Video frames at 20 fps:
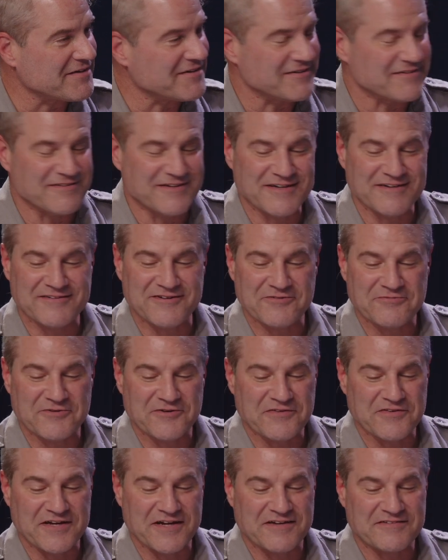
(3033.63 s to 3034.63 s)
and
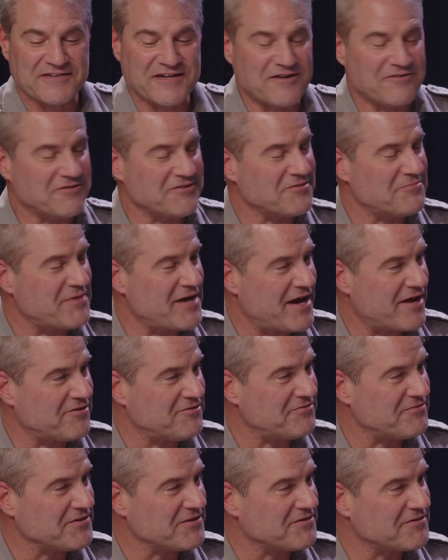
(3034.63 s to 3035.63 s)
different things out on the
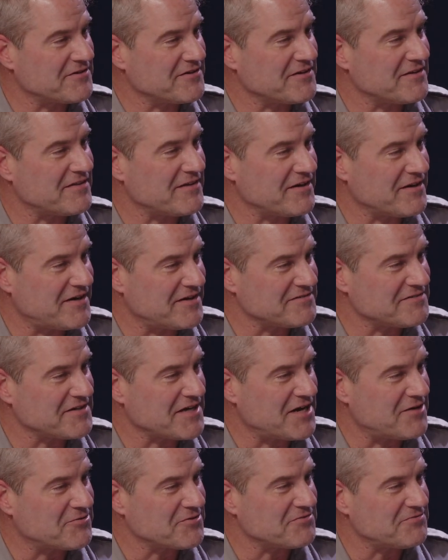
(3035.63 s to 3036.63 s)
battlefield and at the
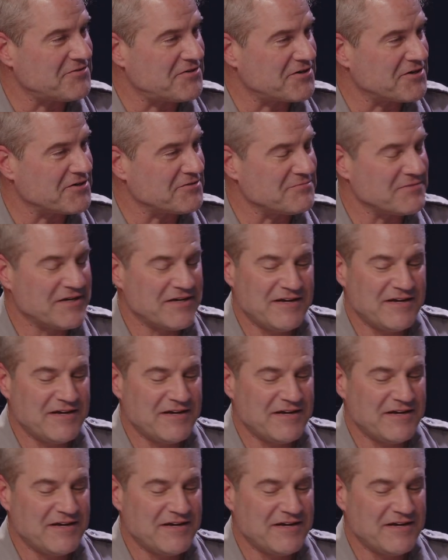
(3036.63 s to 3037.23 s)
Eisenhower farm.